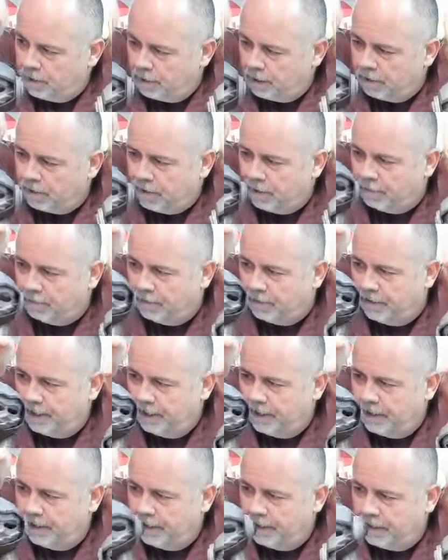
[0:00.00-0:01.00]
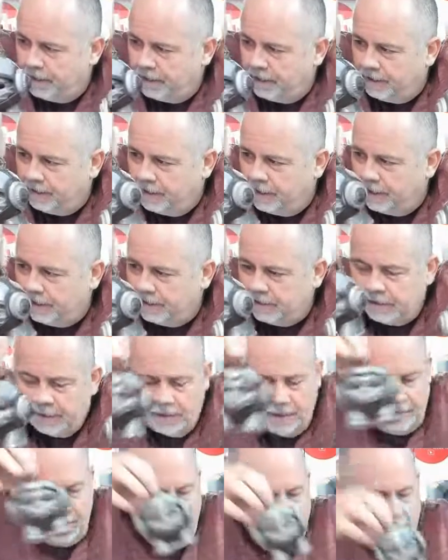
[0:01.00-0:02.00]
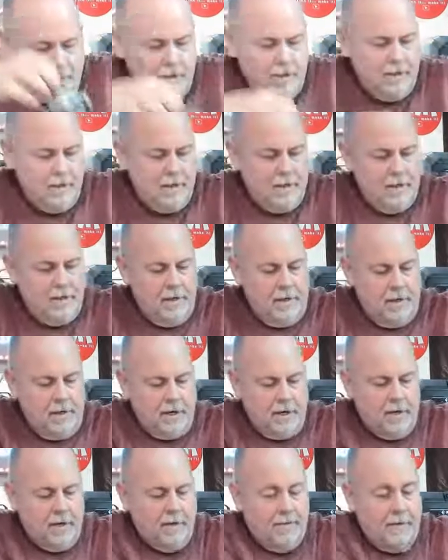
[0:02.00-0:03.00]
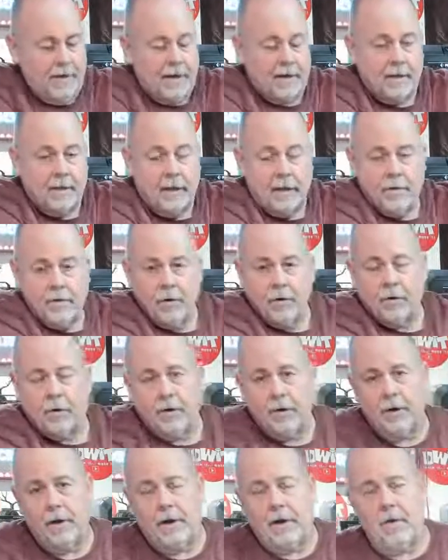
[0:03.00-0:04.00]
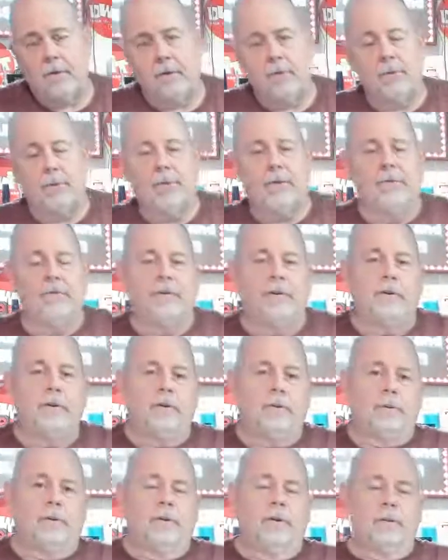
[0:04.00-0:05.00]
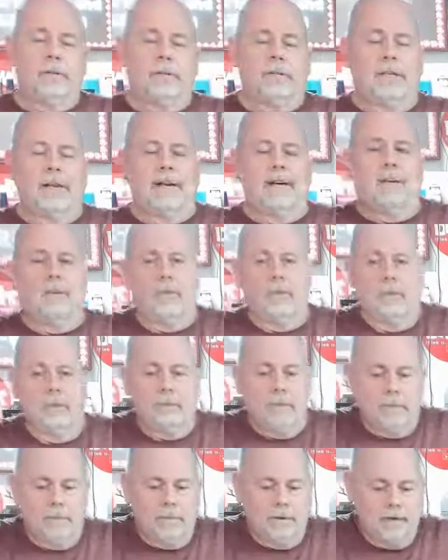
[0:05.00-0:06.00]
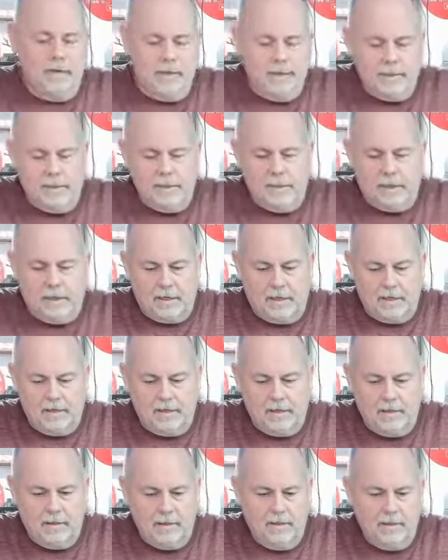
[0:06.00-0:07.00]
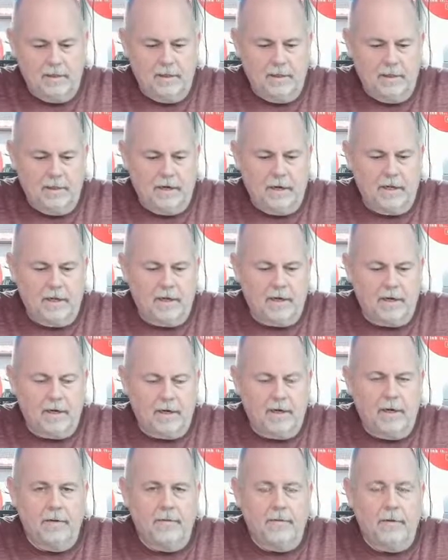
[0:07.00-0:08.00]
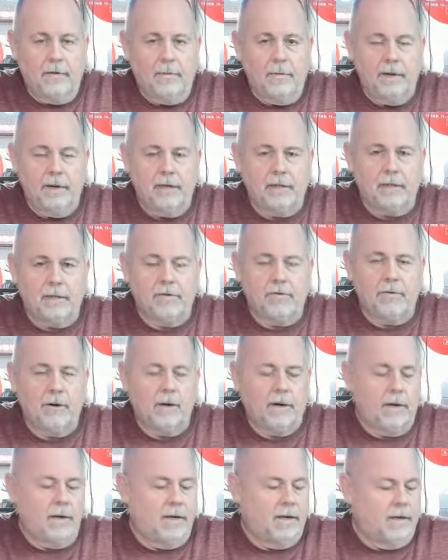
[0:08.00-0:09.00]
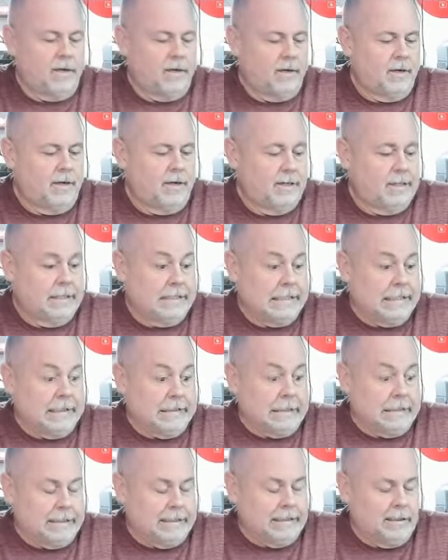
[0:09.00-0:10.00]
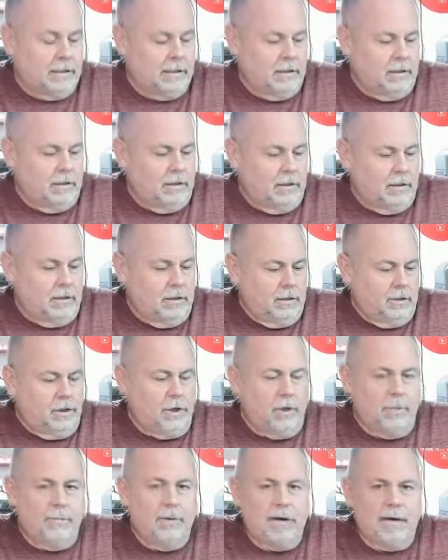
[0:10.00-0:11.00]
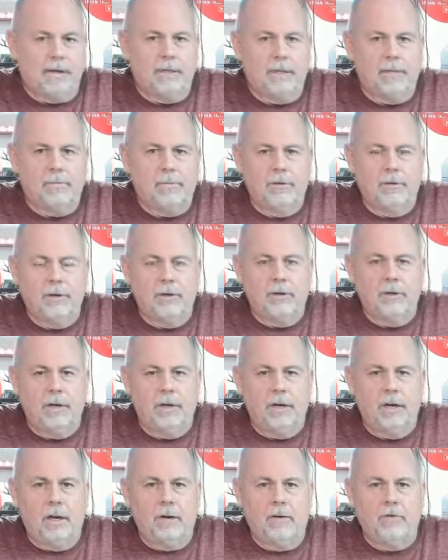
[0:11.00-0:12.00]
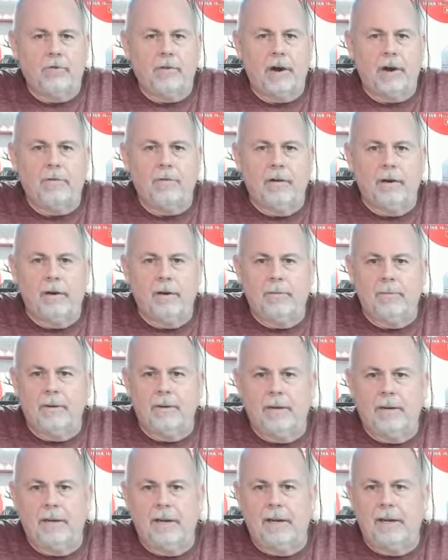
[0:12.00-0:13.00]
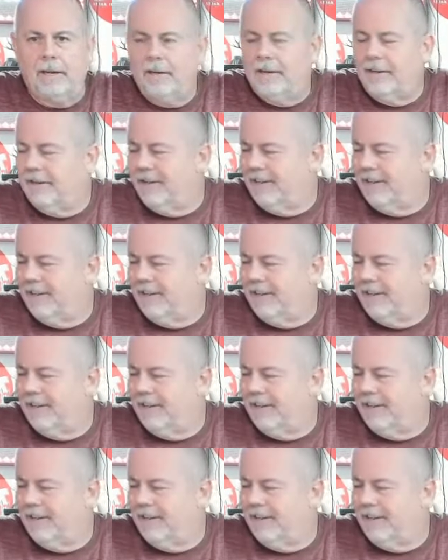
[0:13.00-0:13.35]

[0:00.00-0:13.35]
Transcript: Aren't they pretty? They're nice. And the fact that I recorded an hour's worth of footage with no sound because I thought I'd give OBS a try and should have practiced more, should have done a dry run, but hey.